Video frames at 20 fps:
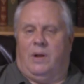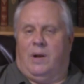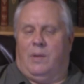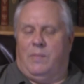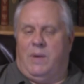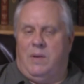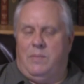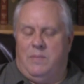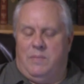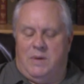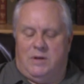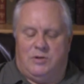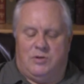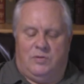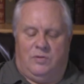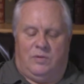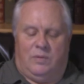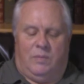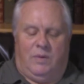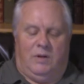And I may
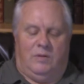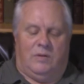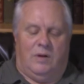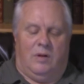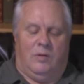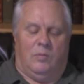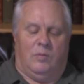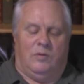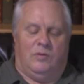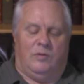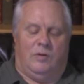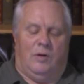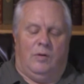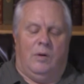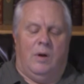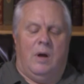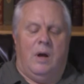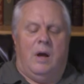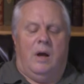mention some of these other ones too.